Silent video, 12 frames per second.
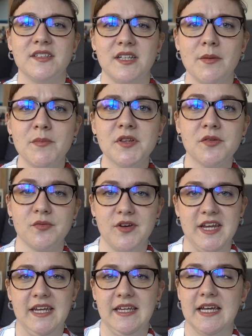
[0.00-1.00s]
Number
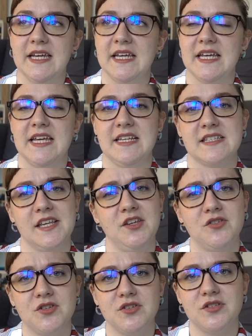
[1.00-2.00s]
3 is that
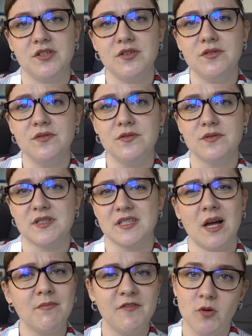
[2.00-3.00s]
you should do
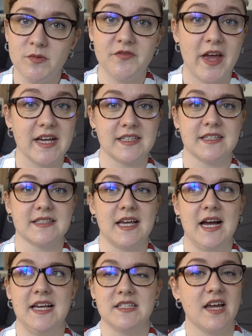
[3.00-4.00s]
some form of
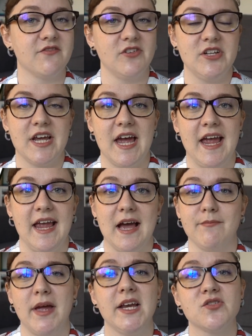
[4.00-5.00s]
exercise every day
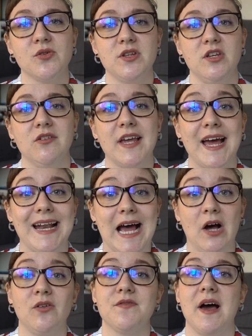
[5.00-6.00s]
and make sure that you get
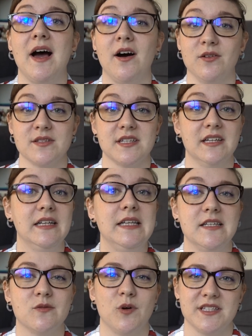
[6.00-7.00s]
out of the house at
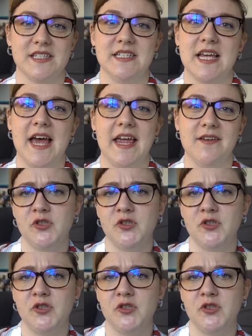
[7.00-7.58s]
least once a day.